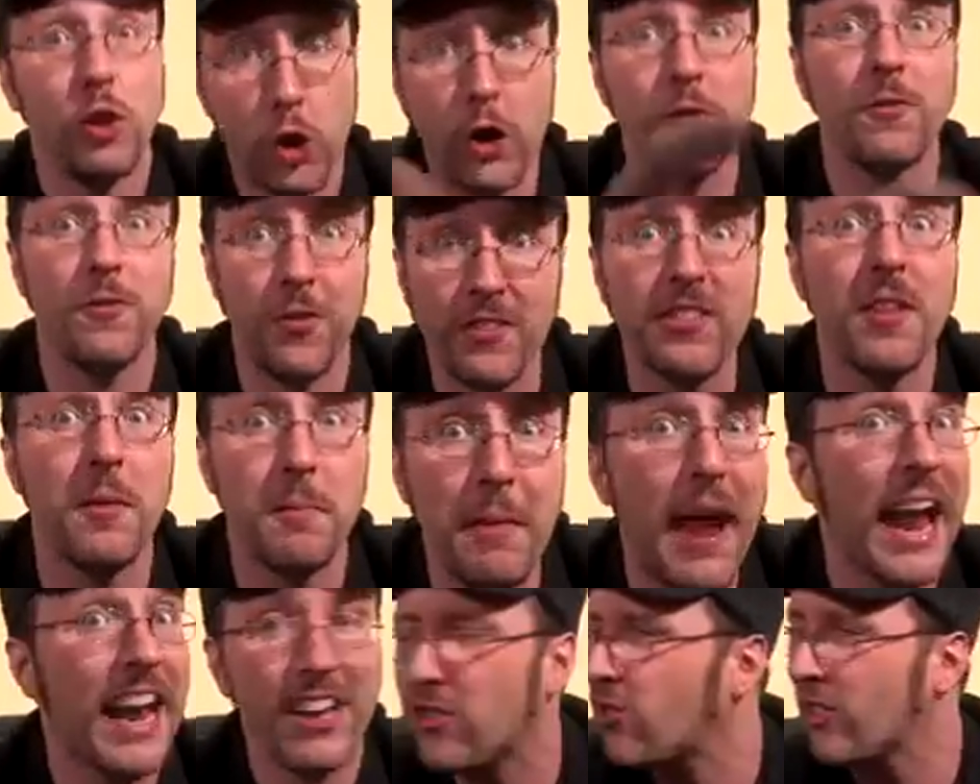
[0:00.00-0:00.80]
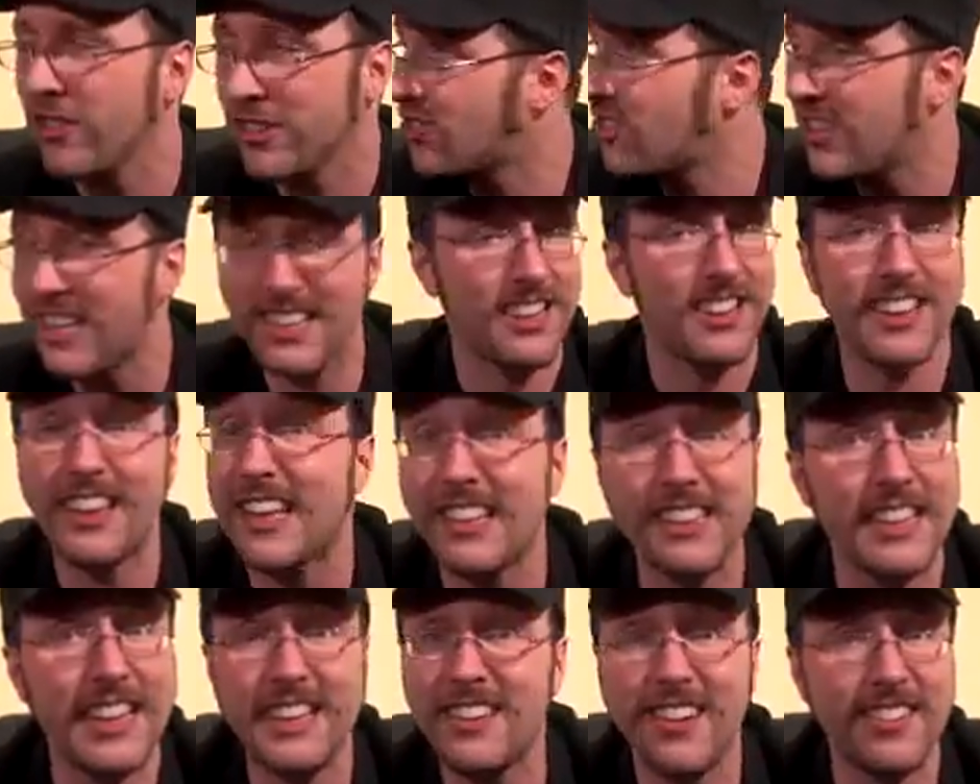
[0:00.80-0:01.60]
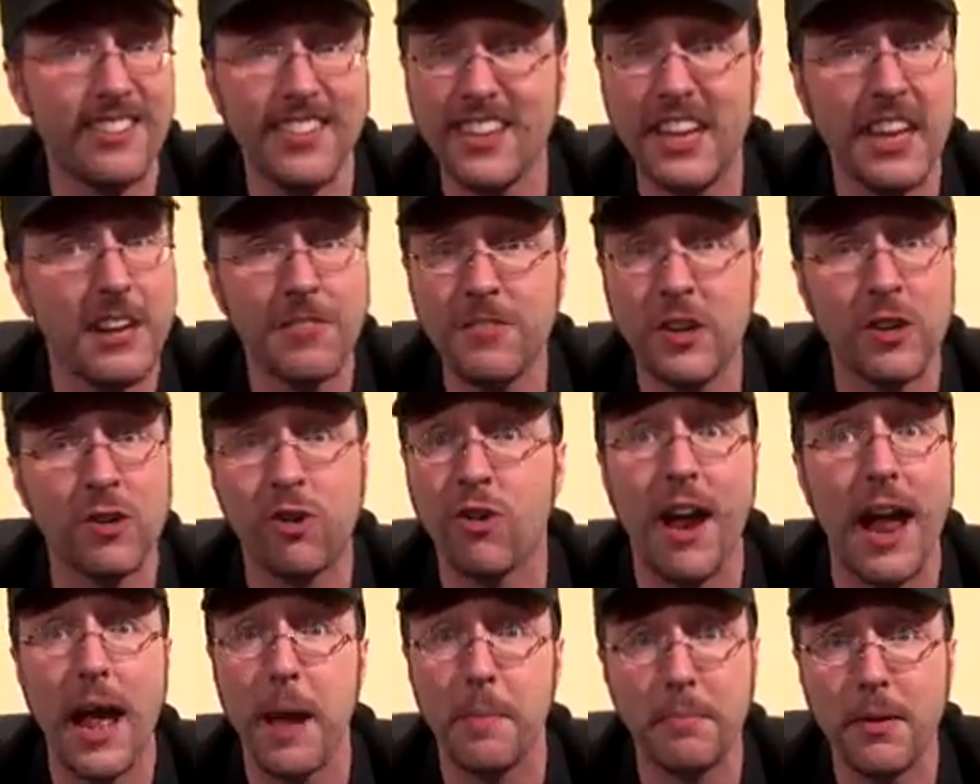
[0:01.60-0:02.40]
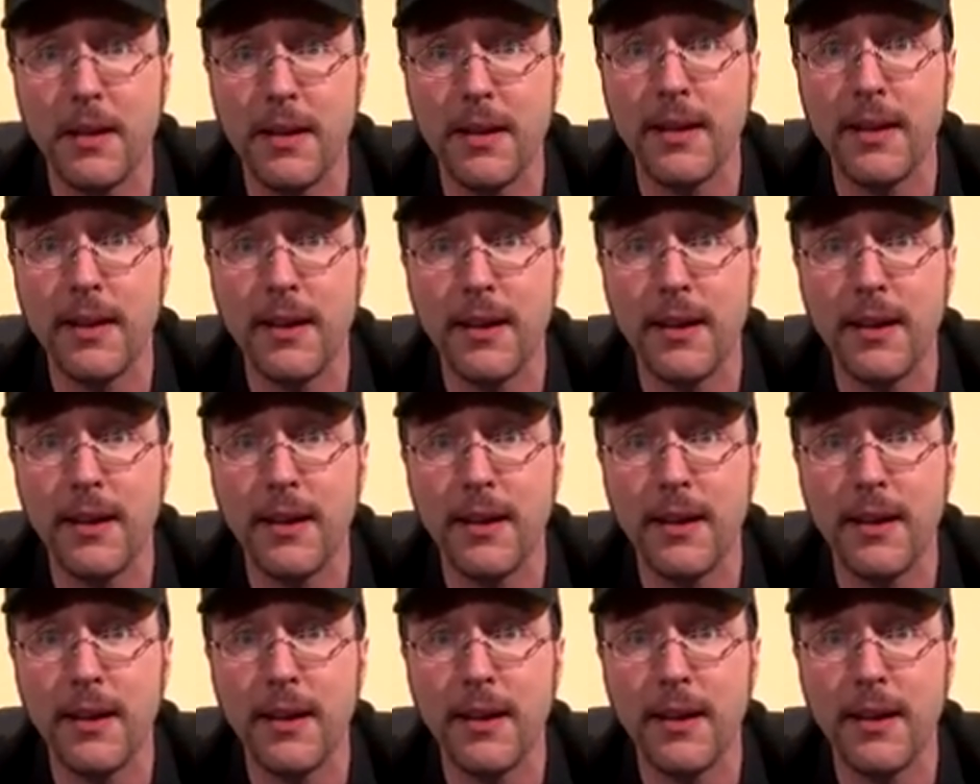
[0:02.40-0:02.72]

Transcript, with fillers: Learn from the master. She clearly doesn't give a crap.